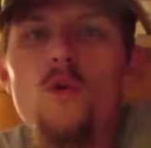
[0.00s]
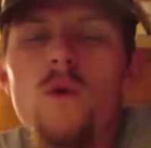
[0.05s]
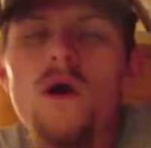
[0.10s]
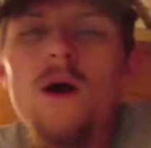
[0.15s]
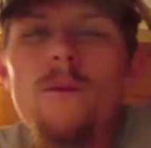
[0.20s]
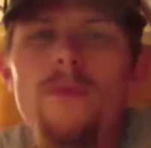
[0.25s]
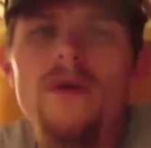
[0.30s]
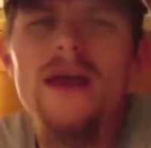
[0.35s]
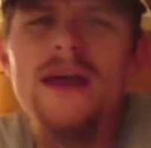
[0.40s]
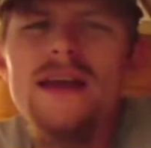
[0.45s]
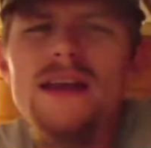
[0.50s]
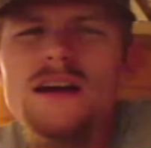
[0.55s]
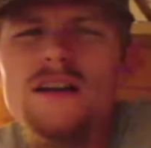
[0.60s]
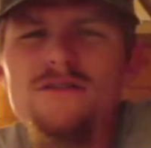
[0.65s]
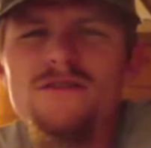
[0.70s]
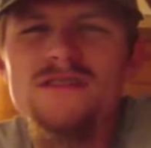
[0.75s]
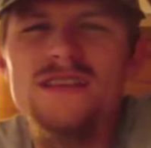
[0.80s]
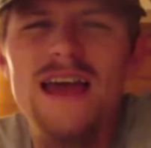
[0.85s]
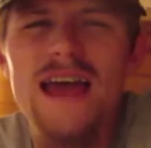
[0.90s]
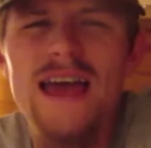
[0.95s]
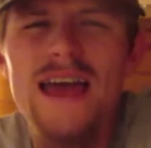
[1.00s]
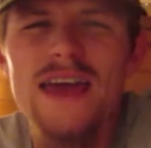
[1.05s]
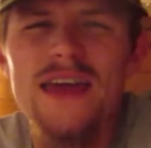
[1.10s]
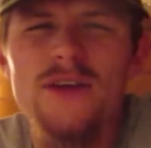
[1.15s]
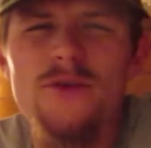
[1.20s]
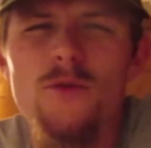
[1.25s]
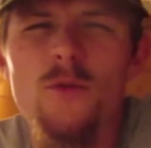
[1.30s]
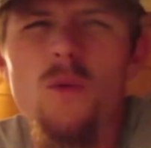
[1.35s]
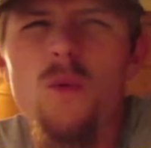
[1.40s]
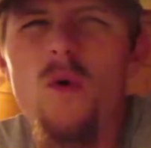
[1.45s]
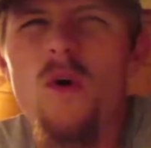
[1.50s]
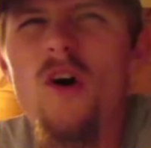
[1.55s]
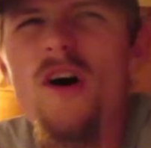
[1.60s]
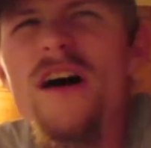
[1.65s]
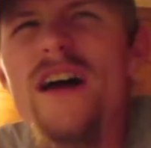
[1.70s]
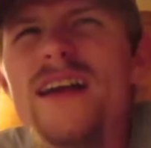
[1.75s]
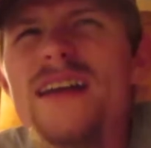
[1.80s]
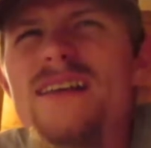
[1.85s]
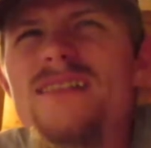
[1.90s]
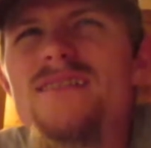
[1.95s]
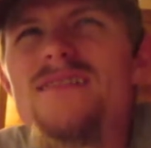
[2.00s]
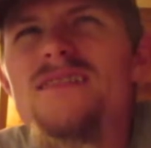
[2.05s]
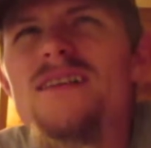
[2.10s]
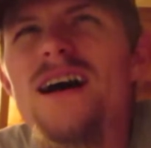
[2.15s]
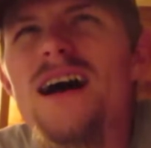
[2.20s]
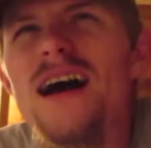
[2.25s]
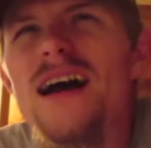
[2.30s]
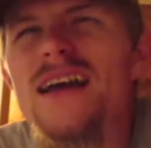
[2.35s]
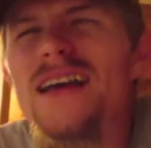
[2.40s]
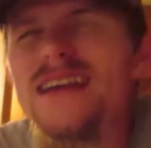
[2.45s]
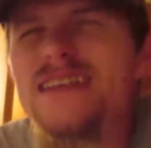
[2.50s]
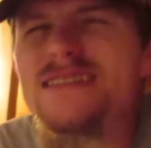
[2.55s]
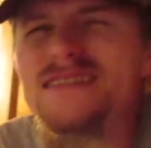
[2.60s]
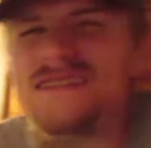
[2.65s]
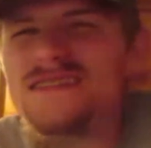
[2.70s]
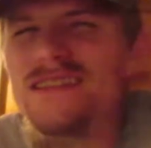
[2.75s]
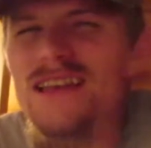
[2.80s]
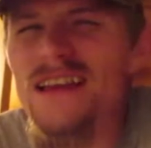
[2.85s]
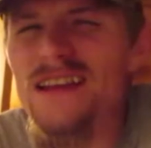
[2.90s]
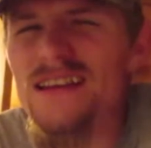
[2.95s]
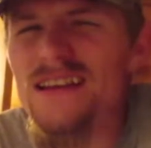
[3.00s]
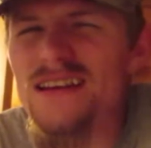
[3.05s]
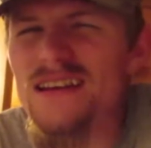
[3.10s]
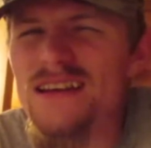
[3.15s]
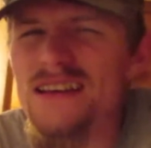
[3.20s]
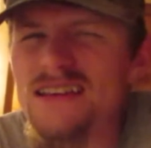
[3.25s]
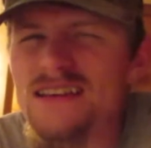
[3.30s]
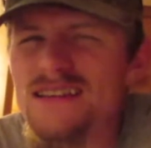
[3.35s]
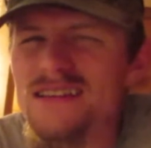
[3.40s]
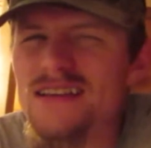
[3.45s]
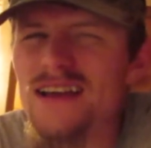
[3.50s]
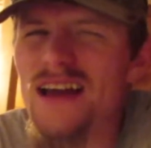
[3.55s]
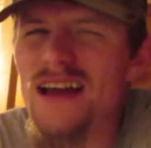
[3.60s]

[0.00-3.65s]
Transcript: Well, end of day one, I guess technically.